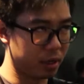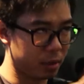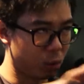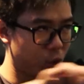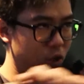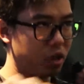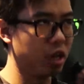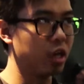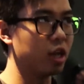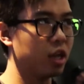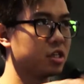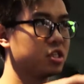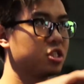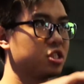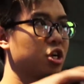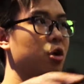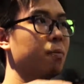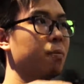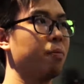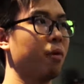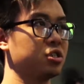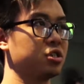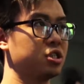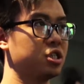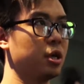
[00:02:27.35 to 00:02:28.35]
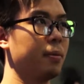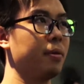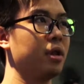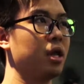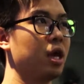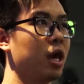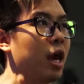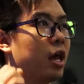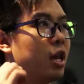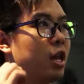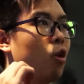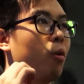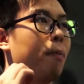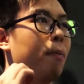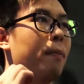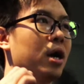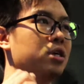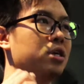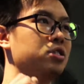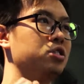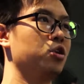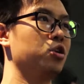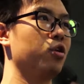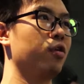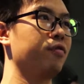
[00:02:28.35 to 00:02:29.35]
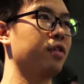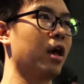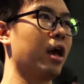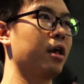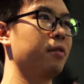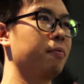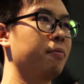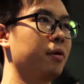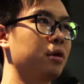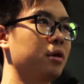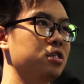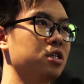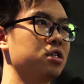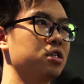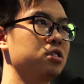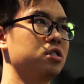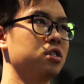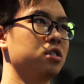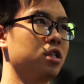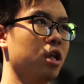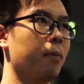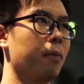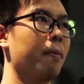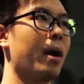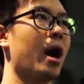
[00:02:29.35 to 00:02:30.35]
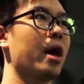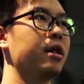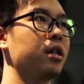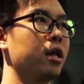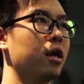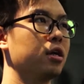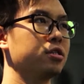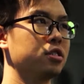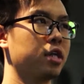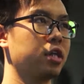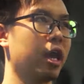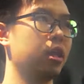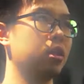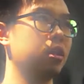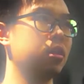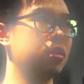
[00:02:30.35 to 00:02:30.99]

within a certain proximity, and they'll buzz you of that person's nearby state.